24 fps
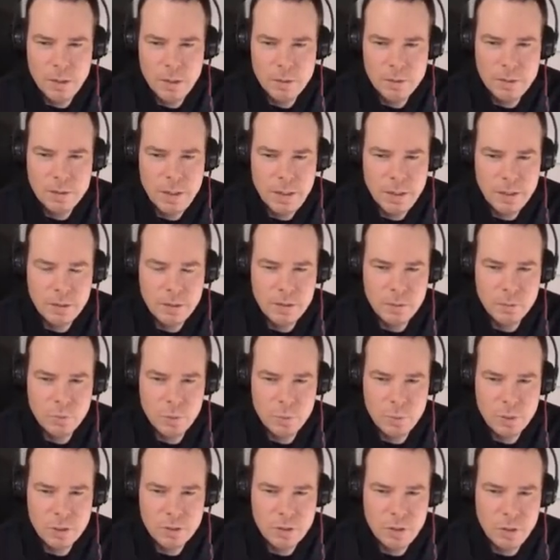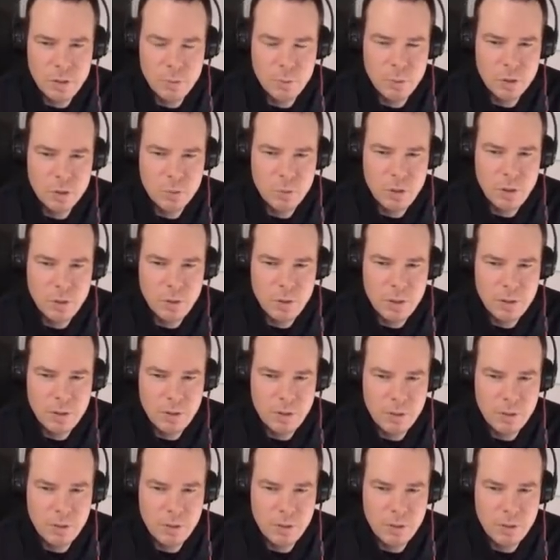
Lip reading: Take the Rubik's Cube, which we know how to